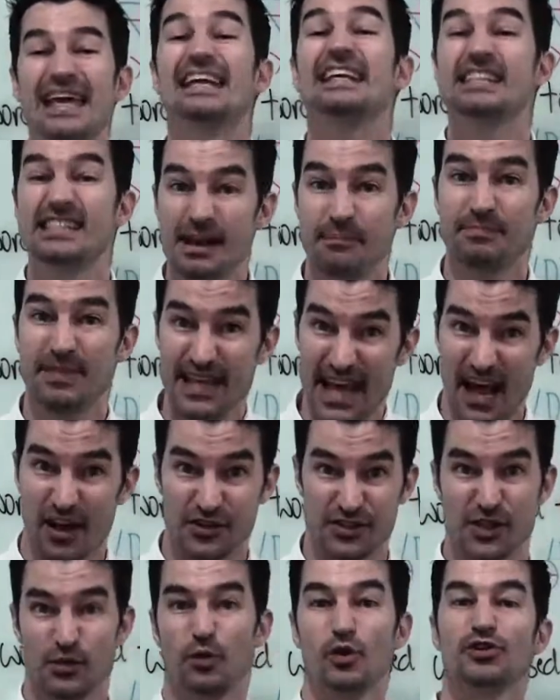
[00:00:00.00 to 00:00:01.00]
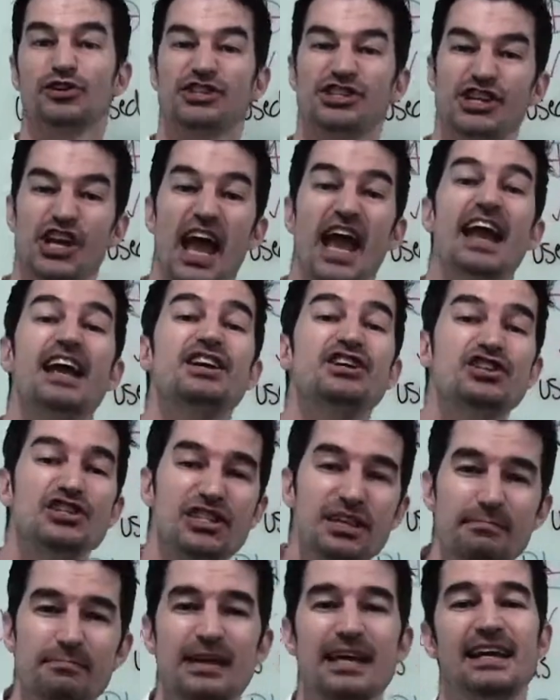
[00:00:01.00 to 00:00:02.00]
something else. It will change the
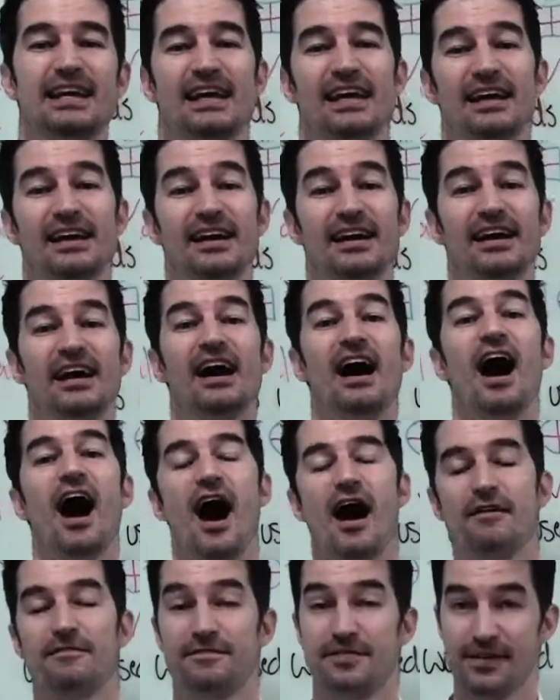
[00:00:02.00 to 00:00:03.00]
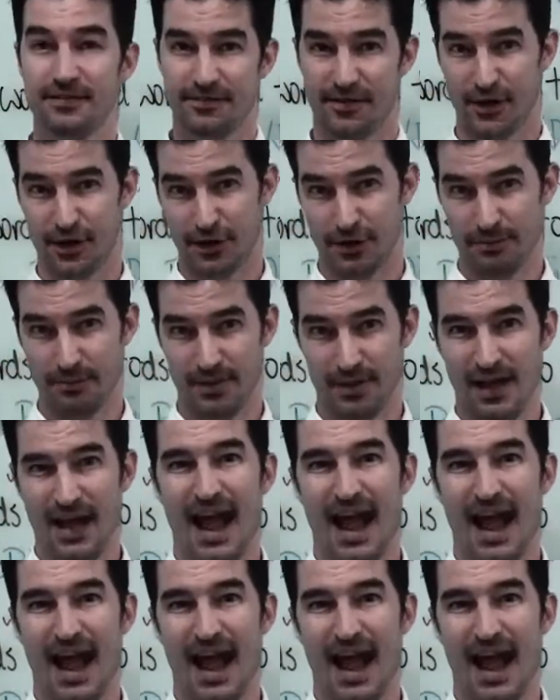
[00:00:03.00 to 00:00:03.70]
meaning of the verb.